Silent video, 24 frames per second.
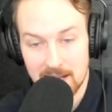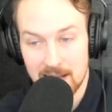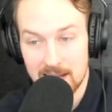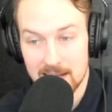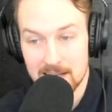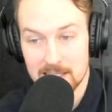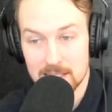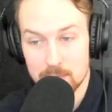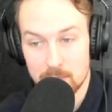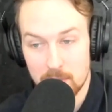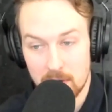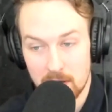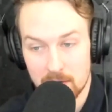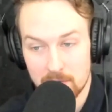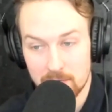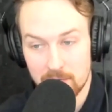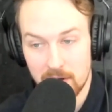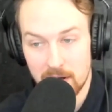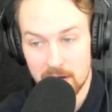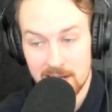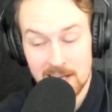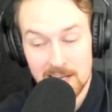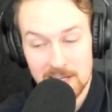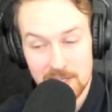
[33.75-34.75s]
and
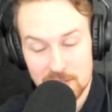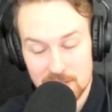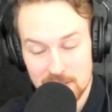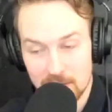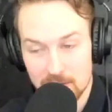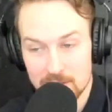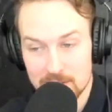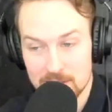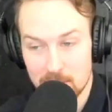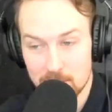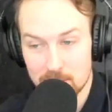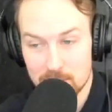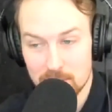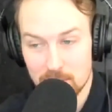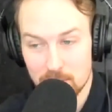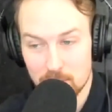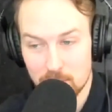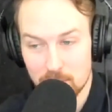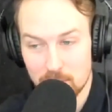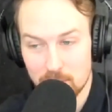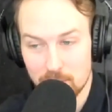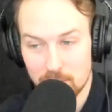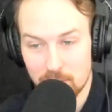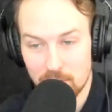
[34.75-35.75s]
Spotify. And share this episode
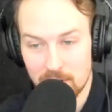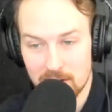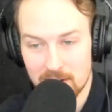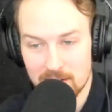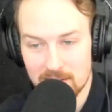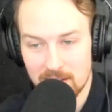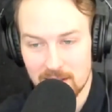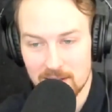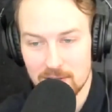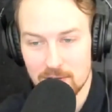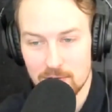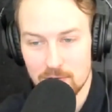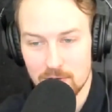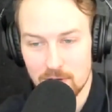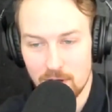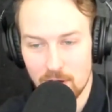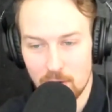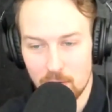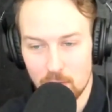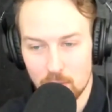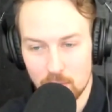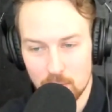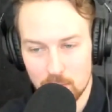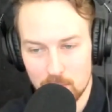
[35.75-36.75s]
with a friend that you
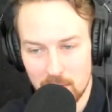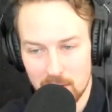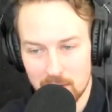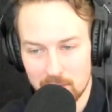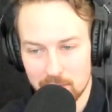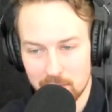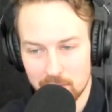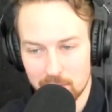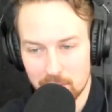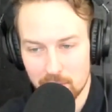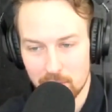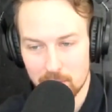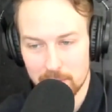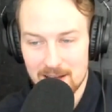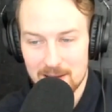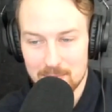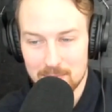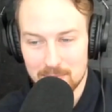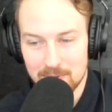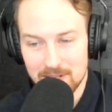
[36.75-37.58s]
know would benefit from it.